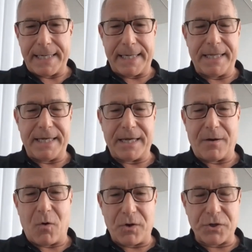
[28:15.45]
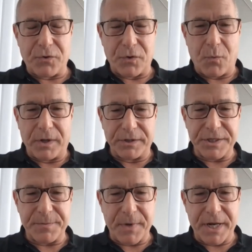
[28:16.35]
in the uh, also in the
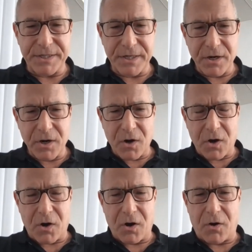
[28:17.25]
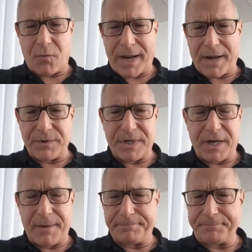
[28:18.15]
wellness space around
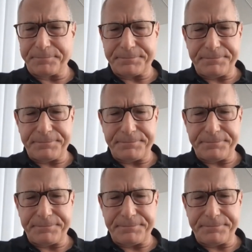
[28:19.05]
um,